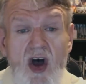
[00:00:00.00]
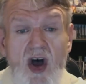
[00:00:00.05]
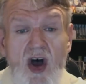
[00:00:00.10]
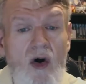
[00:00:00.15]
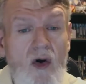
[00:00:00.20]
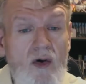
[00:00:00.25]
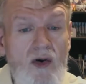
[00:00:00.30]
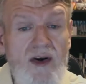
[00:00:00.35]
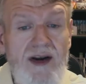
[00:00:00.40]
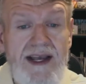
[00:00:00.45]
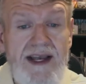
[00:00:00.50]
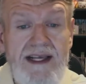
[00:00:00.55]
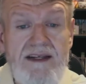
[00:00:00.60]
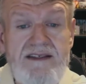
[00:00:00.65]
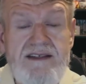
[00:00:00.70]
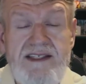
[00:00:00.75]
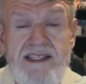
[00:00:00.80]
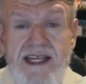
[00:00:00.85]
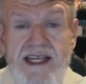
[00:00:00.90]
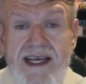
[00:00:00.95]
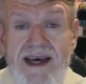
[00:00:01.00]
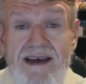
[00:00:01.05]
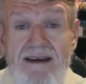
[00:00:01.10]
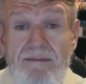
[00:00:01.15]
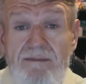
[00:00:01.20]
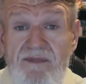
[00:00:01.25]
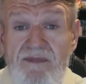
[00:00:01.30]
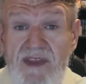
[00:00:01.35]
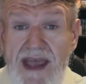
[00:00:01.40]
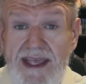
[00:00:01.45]
Jorge Garcia,
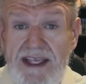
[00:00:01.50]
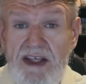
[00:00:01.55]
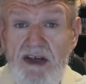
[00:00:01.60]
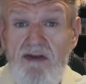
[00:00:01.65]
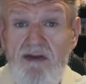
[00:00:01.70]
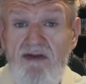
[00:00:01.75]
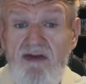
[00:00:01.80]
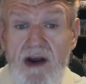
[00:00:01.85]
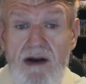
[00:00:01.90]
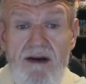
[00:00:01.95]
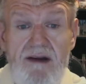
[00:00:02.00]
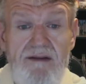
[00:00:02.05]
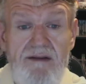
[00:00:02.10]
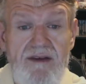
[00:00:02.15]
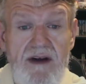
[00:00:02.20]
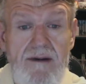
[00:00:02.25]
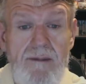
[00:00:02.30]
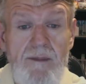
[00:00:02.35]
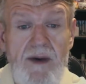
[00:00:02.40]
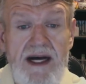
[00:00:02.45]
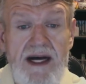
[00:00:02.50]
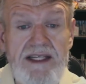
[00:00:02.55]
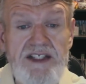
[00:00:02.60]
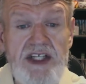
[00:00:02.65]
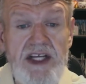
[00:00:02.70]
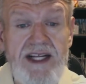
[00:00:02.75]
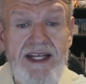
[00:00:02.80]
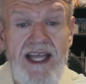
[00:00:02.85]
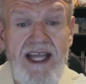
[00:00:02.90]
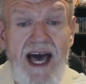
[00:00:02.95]
thank you very, very
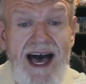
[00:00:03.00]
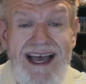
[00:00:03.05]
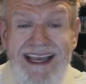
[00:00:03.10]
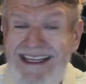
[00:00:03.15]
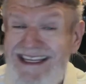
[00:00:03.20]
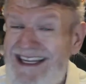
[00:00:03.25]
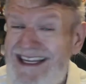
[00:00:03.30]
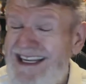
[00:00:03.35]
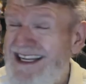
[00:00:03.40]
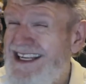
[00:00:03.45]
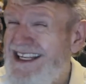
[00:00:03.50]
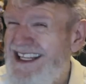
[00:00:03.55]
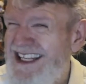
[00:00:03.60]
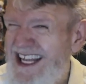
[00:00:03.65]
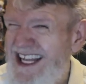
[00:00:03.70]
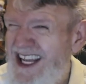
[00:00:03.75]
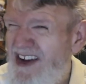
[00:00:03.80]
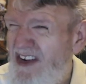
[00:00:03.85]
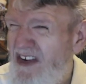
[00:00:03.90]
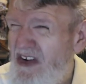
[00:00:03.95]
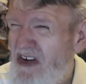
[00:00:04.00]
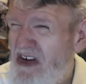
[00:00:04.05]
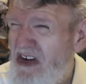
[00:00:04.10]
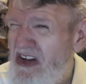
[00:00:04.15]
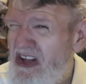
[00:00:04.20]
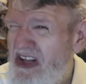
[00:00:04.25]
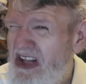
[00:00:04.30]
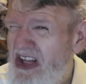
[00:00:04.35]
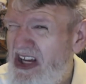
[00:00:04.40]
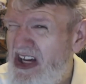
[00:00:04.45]
much. And Hayden Deal,
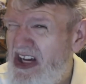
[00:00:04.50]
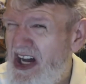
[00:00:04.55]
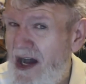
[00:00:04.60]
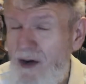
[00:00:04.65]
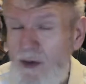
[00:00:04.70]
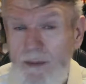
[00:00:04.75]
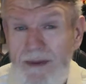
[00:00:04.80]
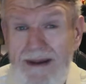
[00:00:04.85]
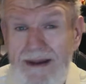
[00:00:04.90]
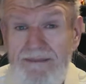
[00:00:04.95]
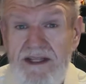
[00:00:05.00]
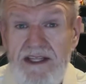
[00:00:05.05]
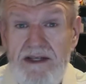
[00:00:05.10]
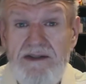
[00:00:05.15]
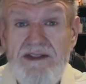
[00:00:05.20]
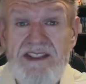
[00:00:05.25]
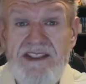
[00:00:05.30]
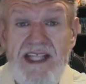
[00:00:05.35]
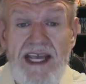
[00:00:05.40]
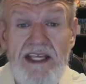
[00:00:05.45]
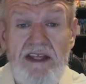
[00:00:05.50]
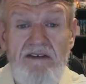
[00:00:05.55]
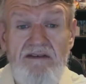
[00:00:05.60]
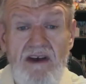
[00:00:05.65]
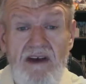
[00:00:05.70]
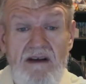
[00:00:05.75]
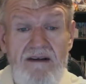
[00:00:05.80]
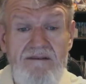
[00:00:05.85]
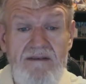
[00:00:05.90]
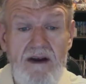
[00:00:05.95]
I hope I'm close. Thank you
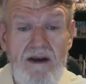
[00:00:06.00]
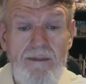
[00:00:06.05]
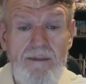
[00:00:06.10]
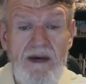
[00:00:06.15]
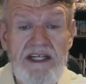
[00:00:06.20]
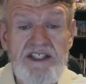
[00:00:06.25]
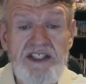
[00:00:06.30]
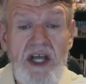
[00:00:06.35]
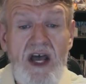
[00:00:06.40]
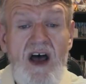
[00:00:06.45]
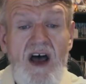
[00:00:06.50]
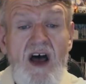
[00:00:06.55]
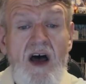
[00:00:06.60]
very, very much.